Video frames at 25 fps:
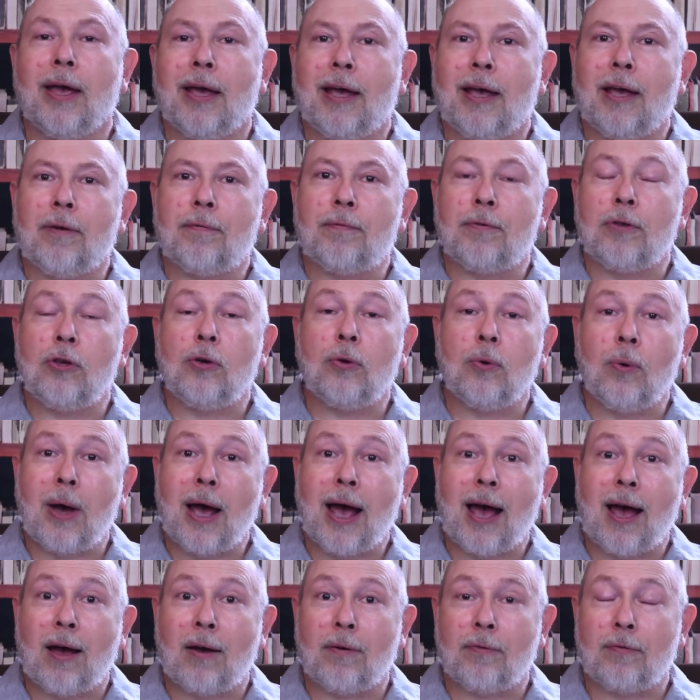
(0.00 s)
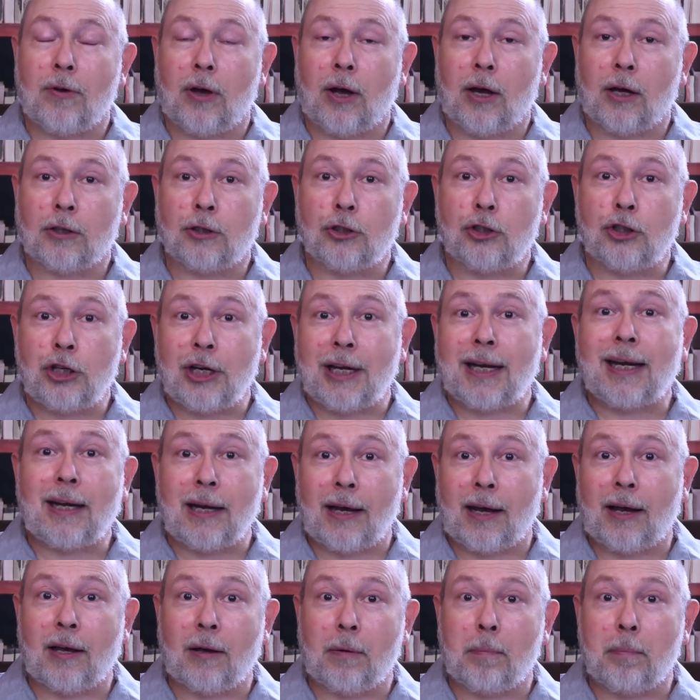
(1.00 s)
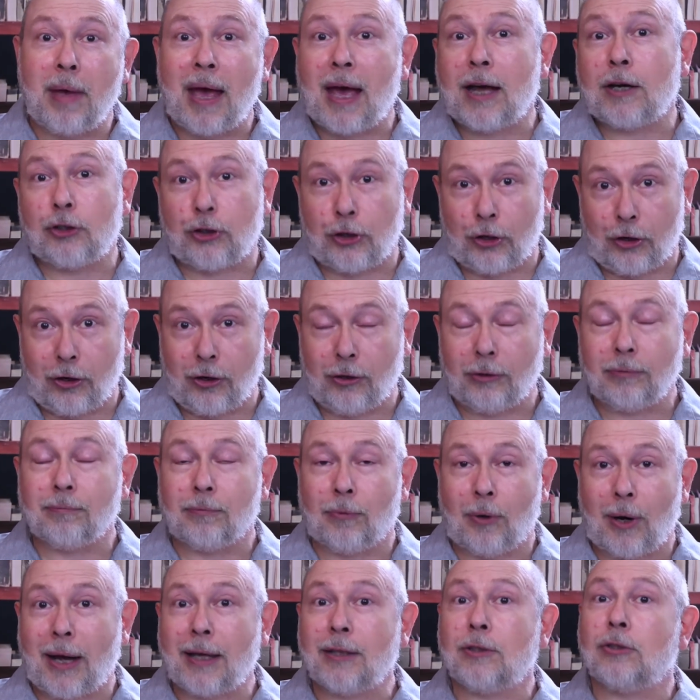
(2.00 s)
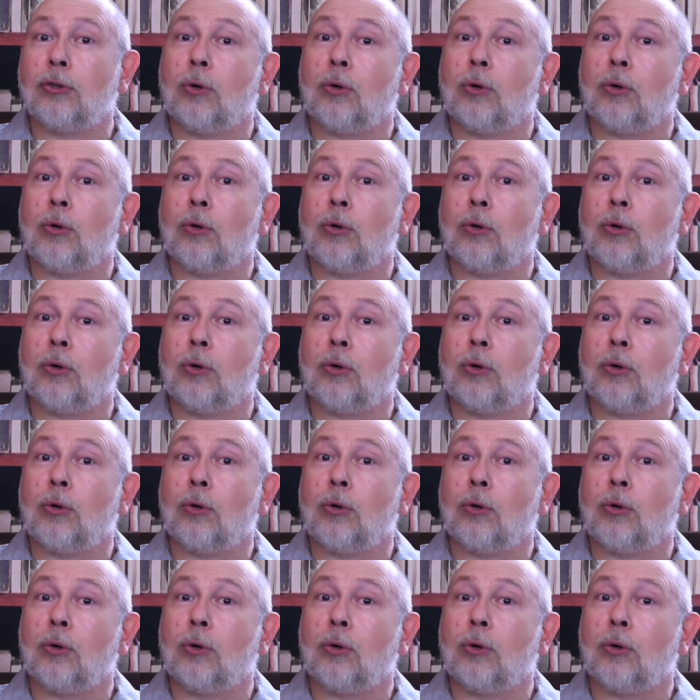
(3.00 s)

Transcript: if you have a cheating measure, right?